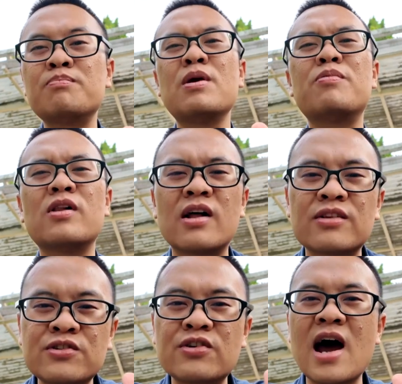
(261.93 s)
People are
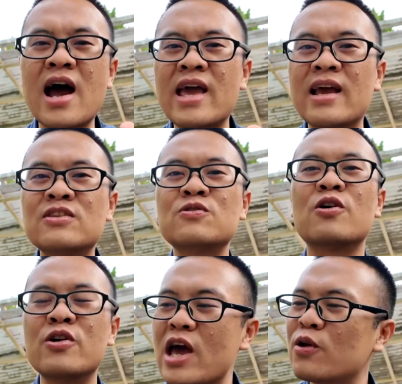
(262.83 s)
trying to
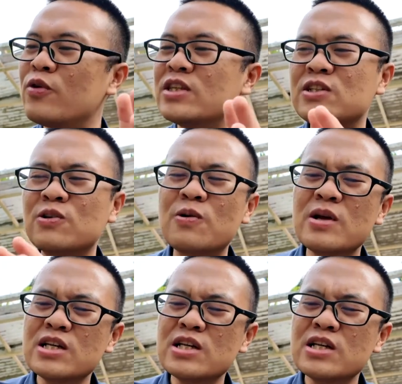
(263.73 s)
connect with you.